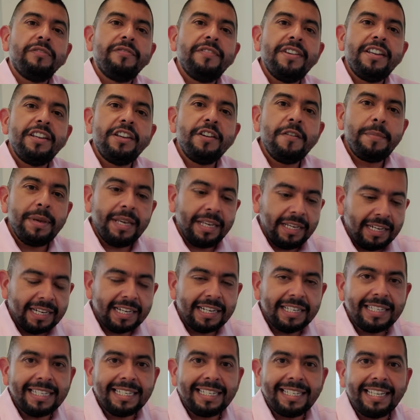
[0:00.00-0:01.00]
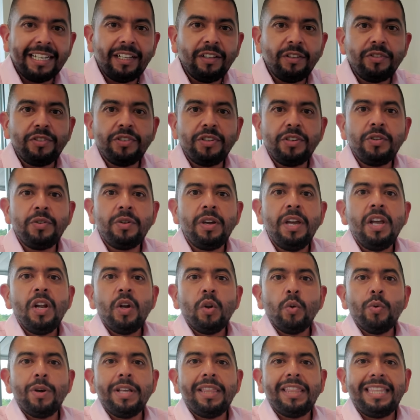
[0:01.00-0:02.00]
video because it tells you
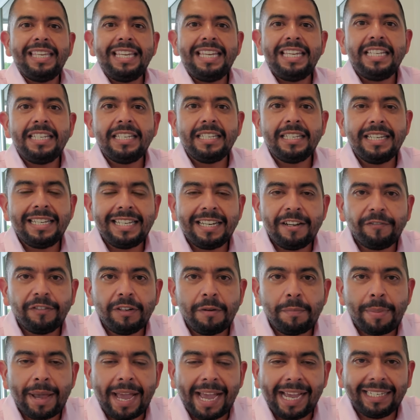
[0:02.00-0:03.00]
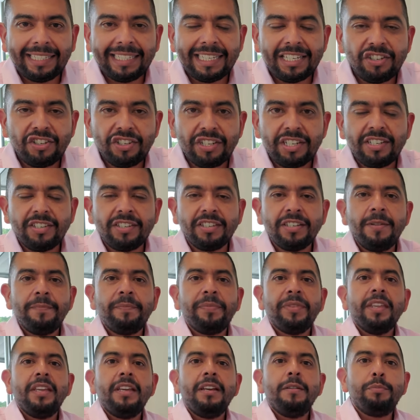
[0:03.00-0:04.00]
what these different packages
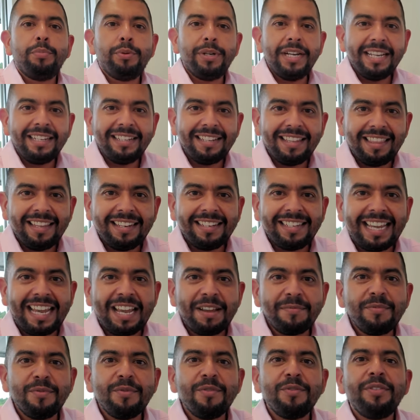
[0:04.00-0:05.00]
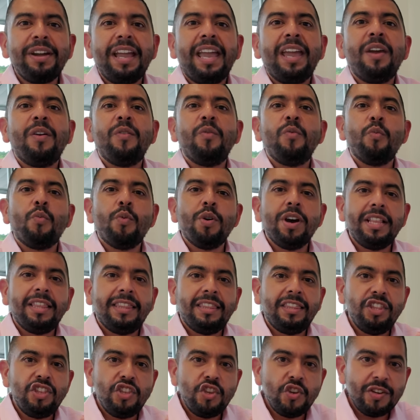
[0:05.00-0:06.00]
bring to the table and what
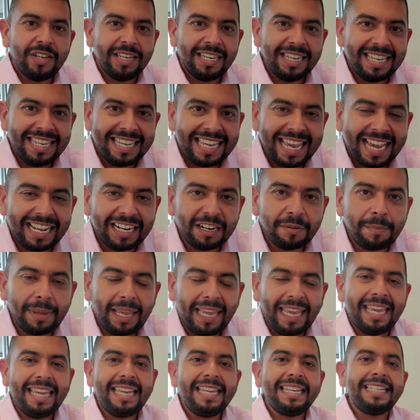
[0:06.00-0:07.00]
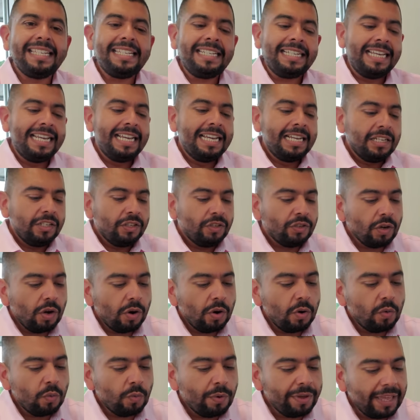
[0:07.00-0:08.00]
you can get them in.
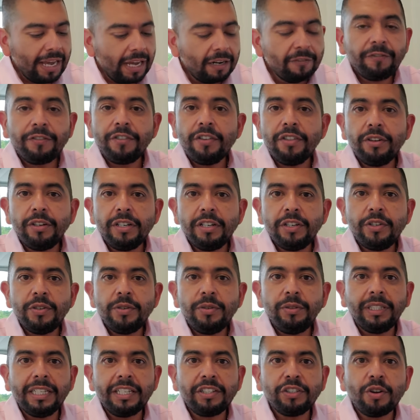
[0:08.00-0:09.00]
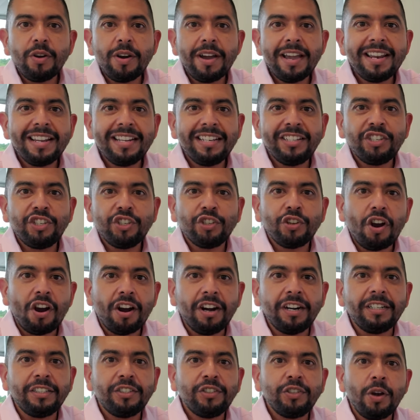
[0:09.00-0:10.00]
So without further ado, let's go ahead and
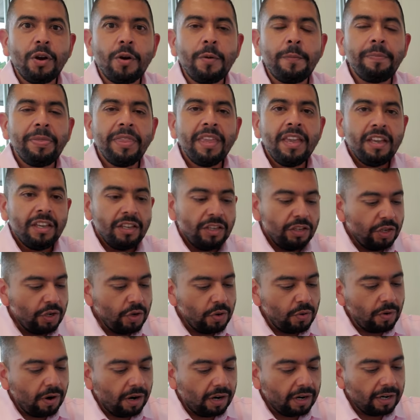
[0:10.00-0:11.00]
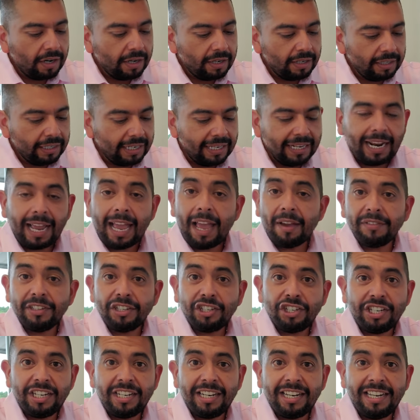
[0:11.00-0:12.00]
start. So you are, and I have a
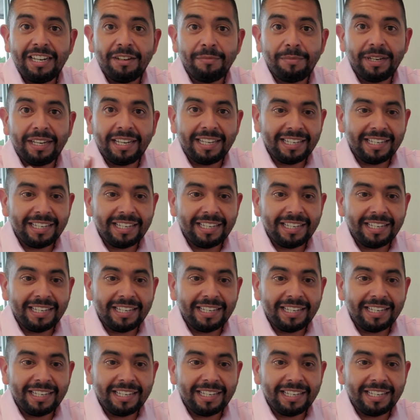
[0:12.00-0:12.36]
cheat sheet